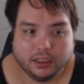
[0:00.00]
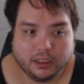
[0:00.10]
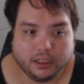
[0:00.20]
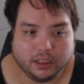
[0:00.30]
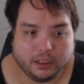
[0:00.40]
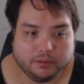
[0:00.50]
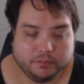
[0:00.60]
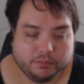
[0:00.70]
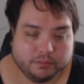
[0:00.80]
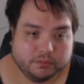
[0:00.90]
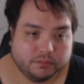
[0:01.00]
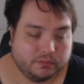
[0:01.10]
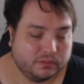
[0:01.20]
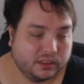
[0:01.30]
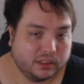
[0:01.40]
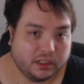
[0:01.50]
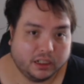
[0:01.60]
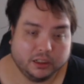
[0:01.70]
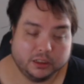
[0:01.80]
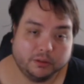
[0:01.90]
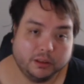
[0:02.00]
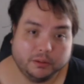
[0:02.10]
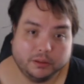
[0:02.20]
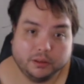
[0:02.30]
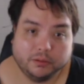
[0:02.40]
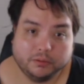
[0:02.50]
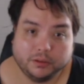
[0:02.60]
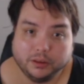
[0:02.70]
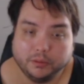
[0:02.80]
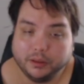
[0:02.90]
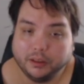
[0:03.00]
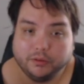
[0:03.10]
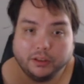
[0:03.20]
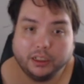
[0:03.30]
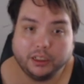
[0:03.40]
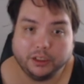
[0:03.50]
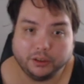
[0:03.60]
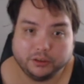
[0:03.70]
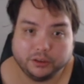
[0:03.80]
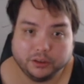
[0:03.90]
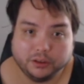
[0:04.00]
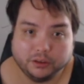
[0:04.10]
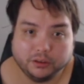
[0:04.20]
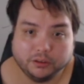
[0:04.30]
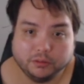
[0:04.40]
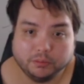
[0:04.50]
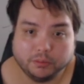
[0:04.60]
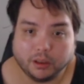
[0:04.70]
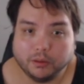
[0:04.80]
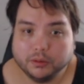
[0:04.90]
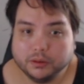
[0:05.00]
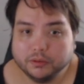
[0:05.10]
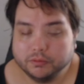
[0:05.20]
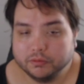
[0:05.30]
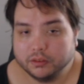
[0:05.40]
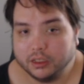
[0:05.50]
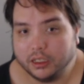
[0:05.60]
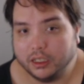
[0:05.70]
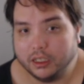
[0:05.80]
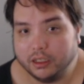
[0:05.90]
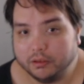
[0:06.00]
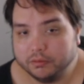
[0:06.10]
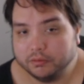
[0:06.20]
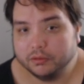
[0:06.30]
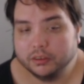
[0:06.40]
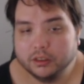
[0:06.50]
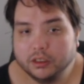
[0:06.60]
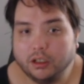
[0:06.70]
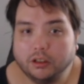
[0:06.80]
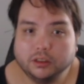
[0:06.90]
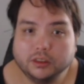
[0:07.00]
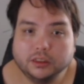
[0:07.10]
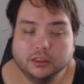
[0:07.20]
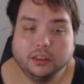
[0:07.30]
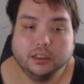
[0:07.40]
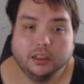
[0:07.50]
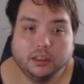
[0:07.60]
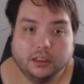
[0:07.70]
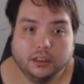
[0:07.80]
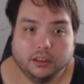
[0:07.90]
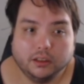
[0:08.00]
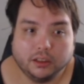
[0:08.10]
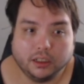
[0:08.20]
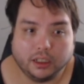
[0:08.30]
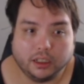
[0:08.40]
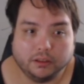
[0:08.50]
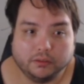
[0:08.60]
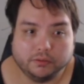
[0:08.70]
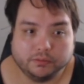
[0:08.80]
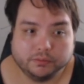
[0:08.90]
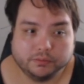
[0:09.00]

Um, I just want to do a big thank you to Bob's, um, Kong's, um,